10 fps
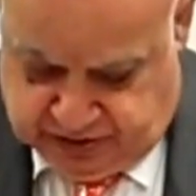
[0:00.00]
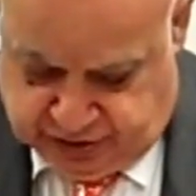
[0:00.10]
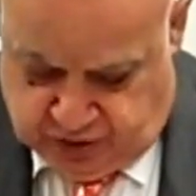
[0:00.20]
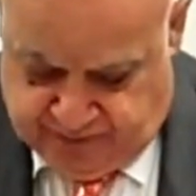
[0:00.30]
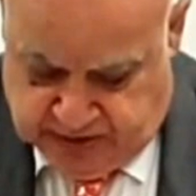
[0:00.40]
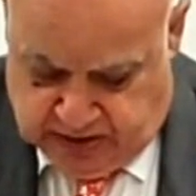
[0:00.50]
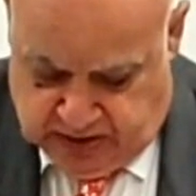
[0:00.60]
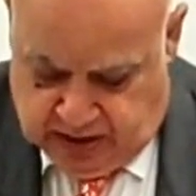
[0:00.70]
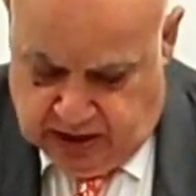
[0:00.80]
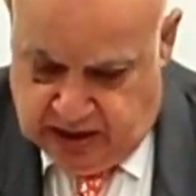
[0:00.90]
So
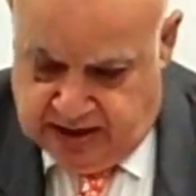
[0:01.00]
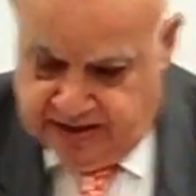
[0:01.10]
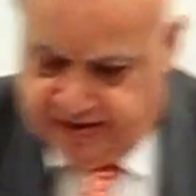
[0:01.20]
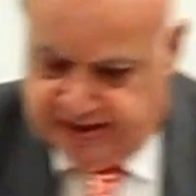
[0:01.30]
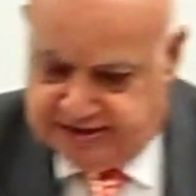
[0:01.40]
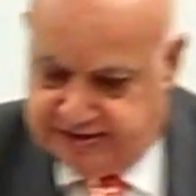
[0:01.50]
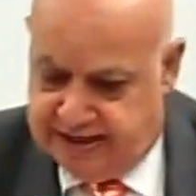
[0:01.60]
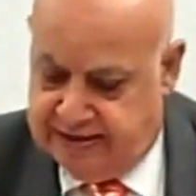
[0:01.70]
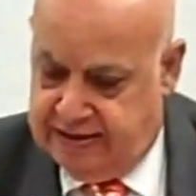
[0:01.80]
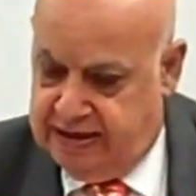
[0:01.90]
he thinks
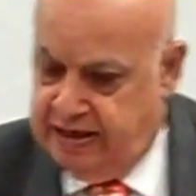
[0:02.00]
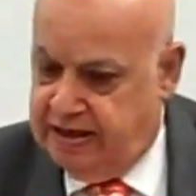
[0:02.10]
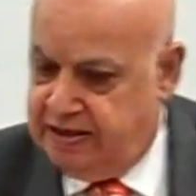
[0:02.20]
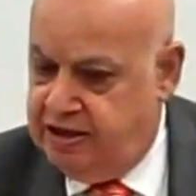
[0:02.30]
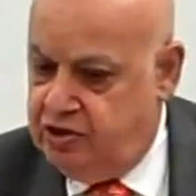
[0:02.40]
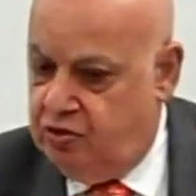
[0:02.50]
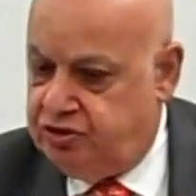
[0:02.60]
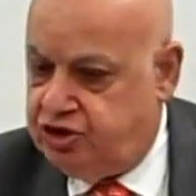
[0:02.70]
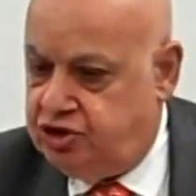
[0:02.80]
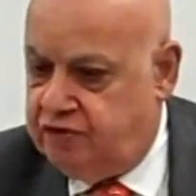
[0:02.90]
that the
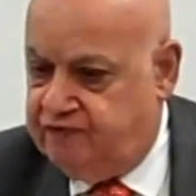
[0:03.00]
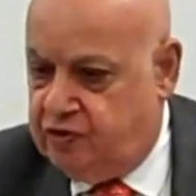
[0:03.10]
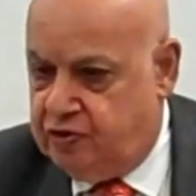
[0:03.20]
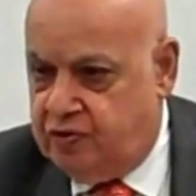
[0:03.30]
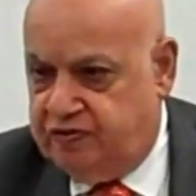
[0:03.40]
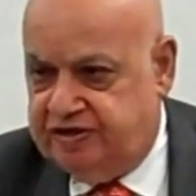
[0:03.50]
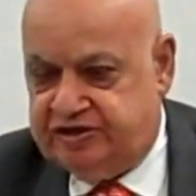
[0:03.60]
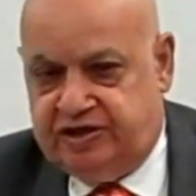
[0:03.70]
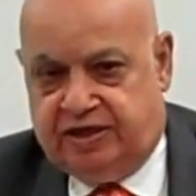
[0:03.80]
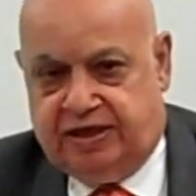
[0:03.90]
notion of growth
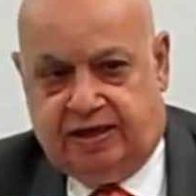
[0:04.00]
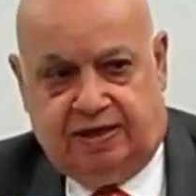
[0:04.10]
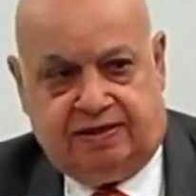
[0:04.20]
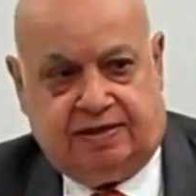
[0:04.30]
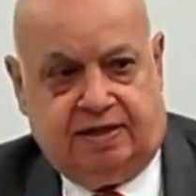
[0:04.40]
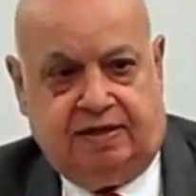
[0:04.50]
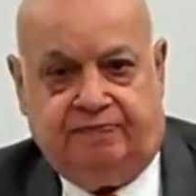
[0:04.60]
is not healthy